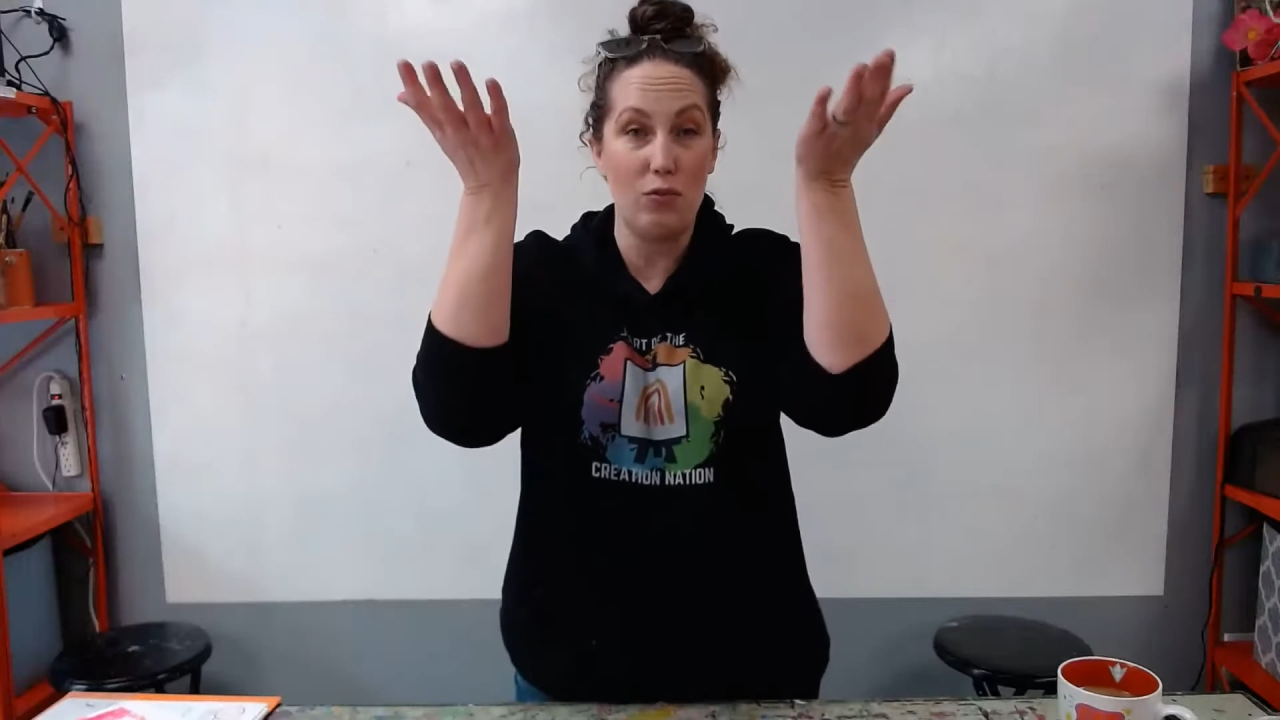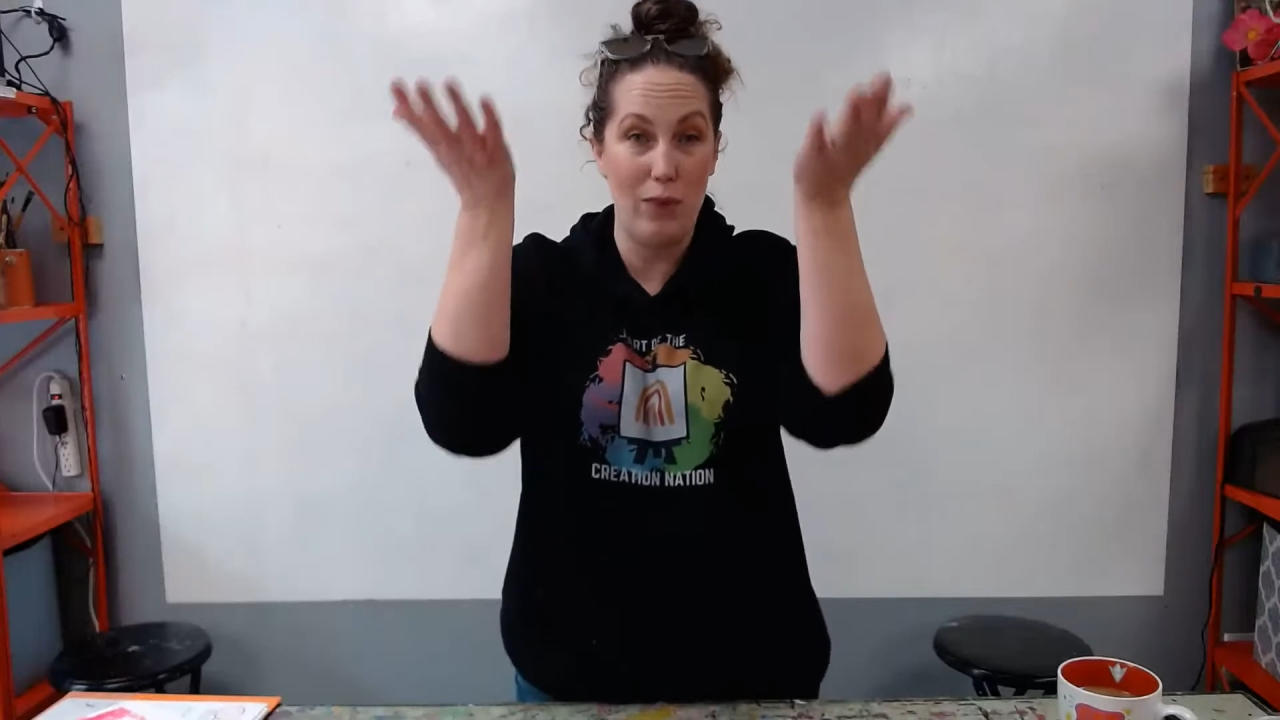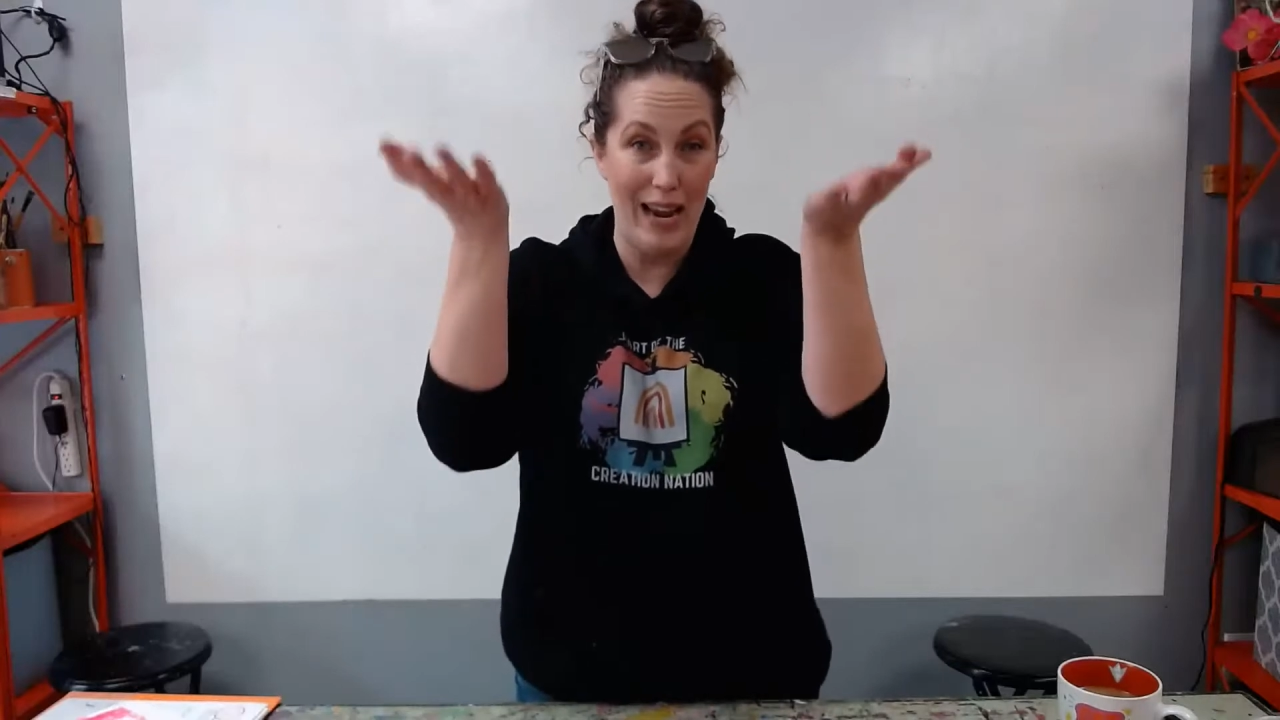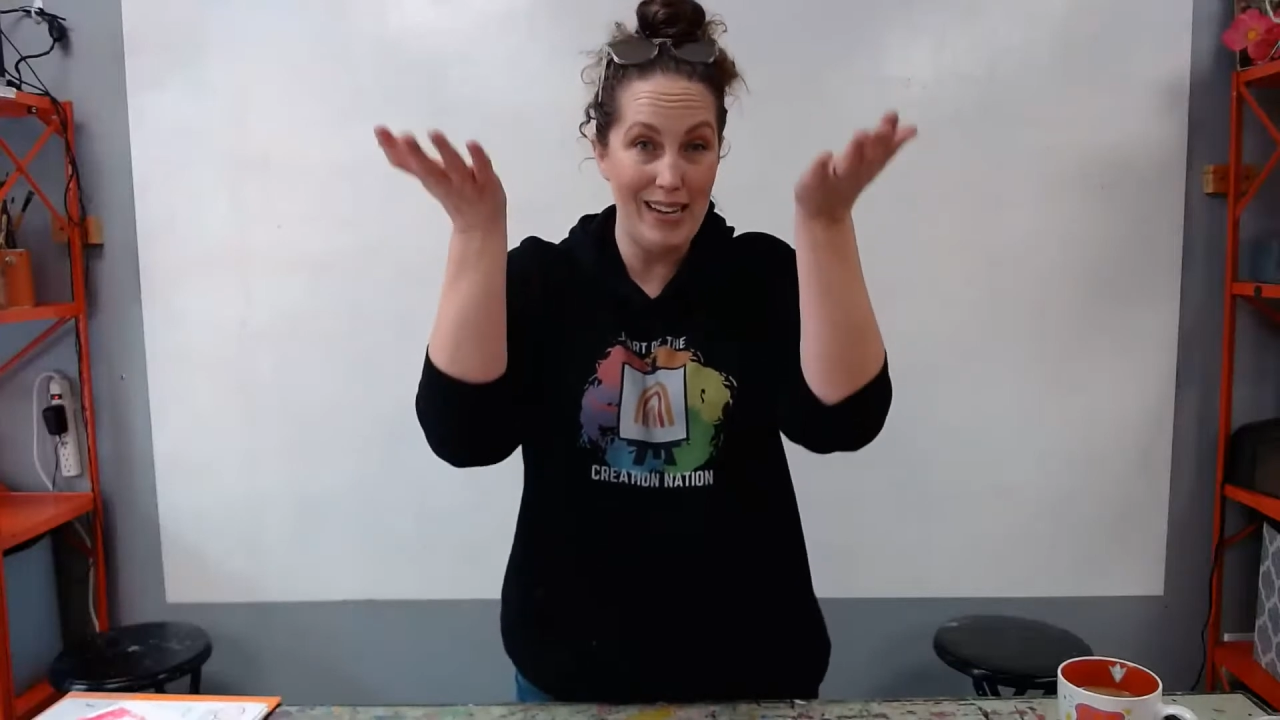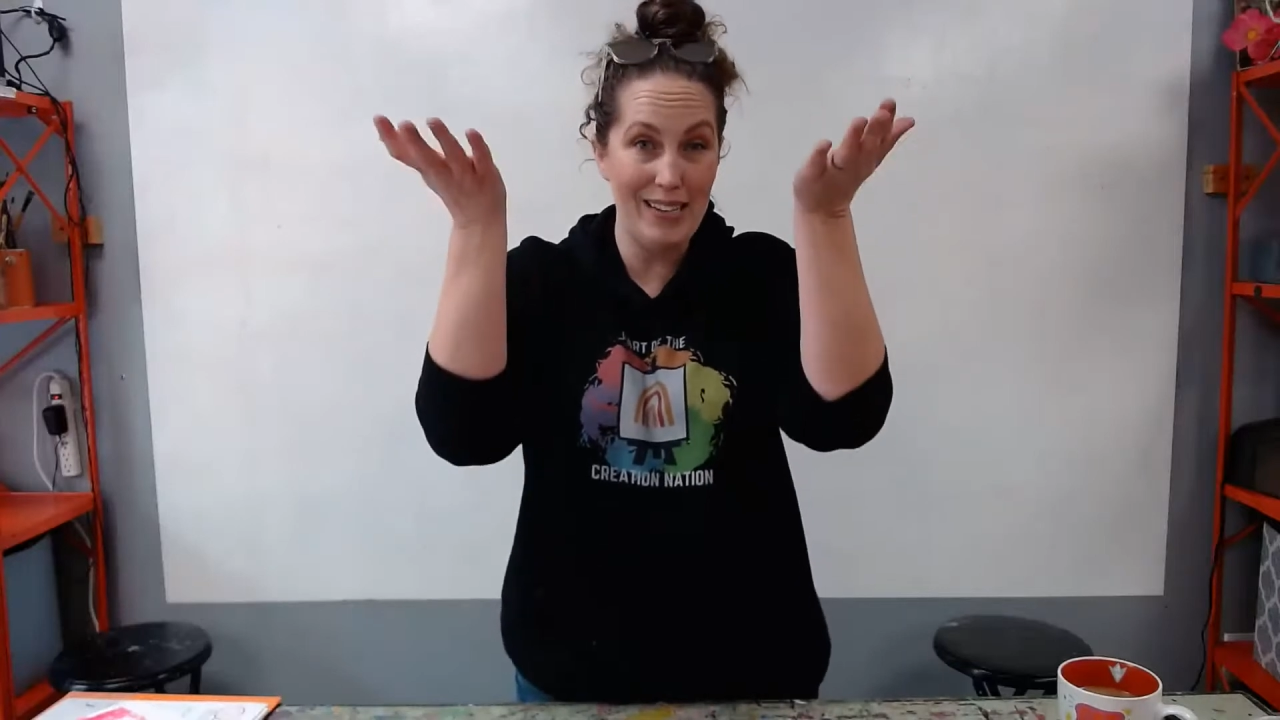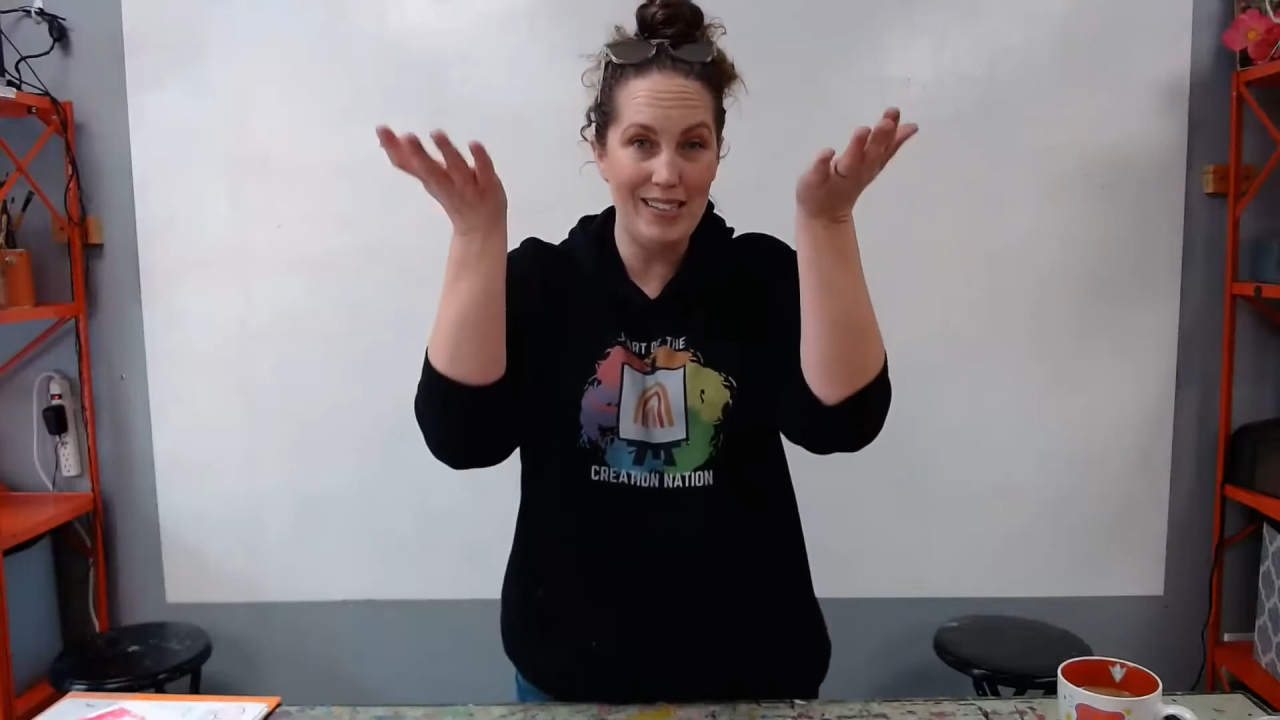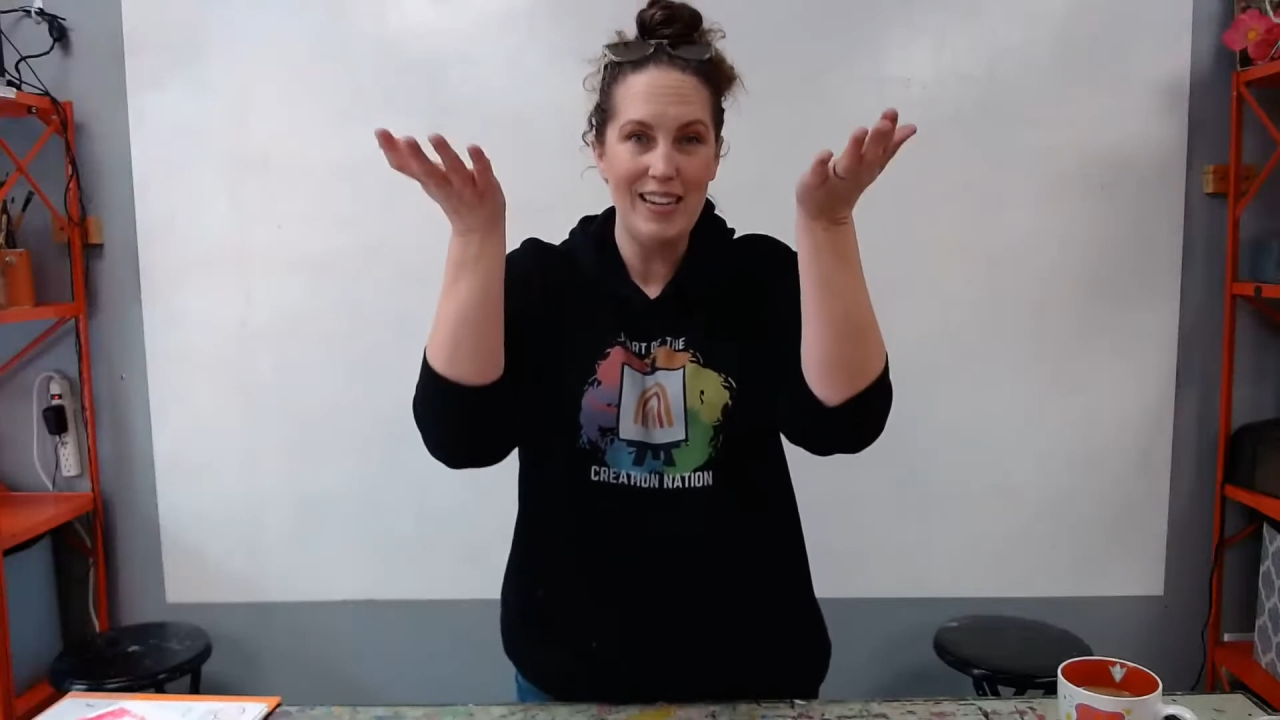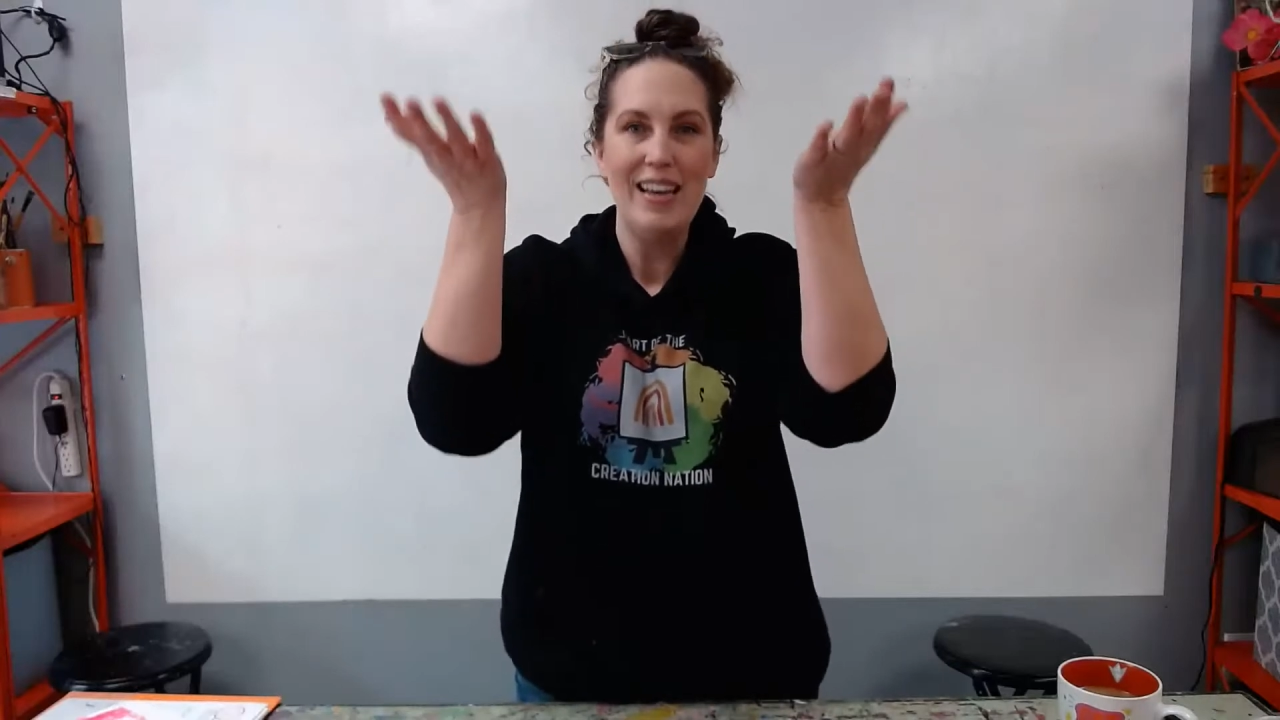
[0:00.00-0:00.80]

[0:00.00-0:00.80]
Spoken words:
raised